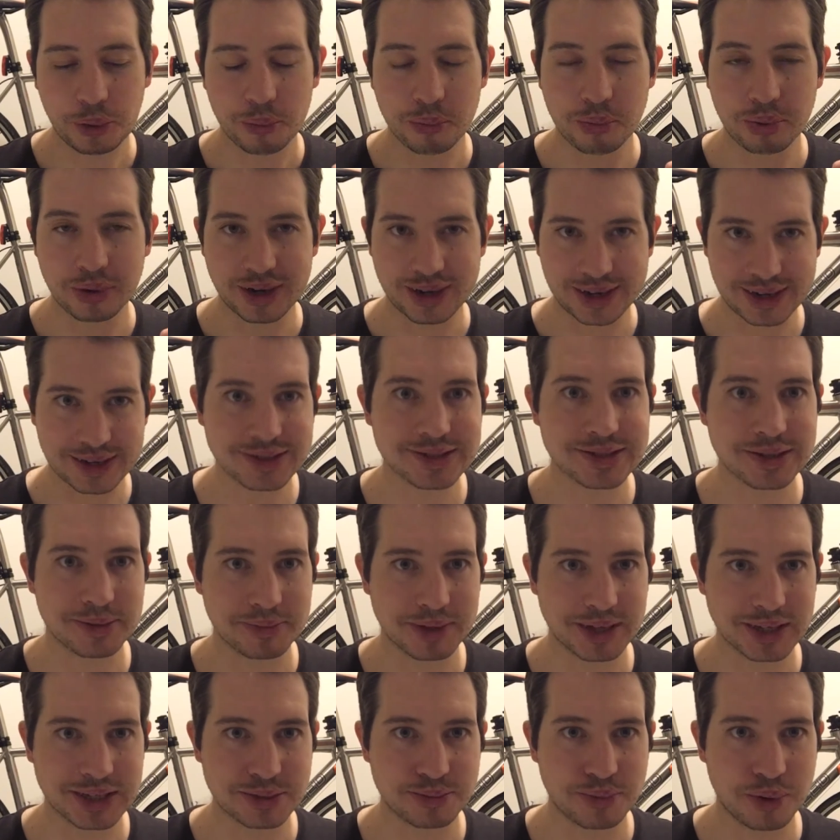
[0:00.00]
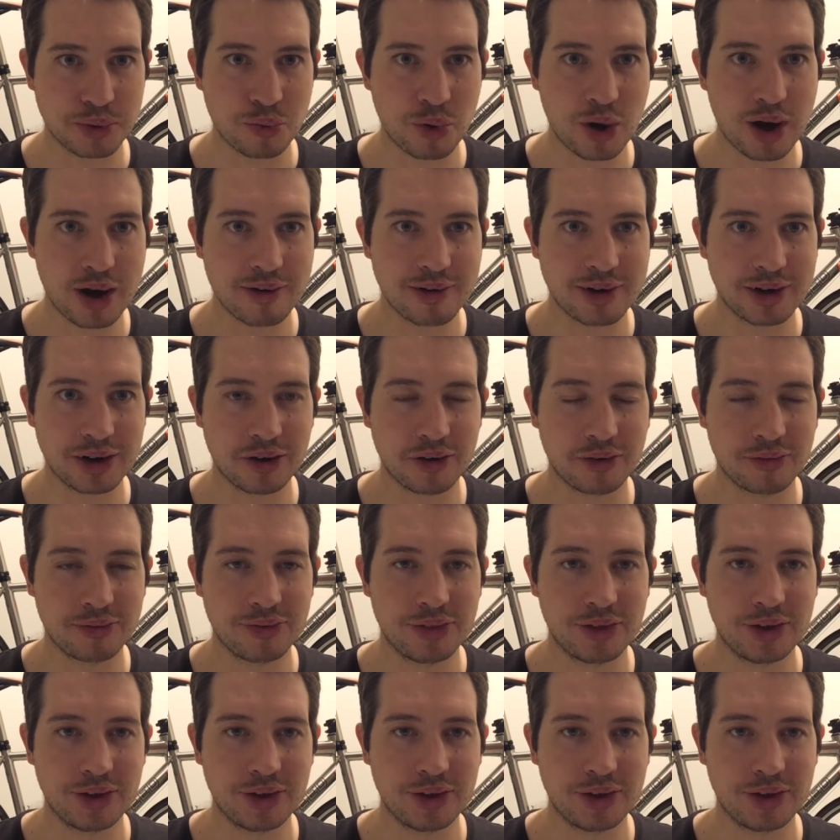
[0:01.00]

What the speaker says: but it is something to be wary of,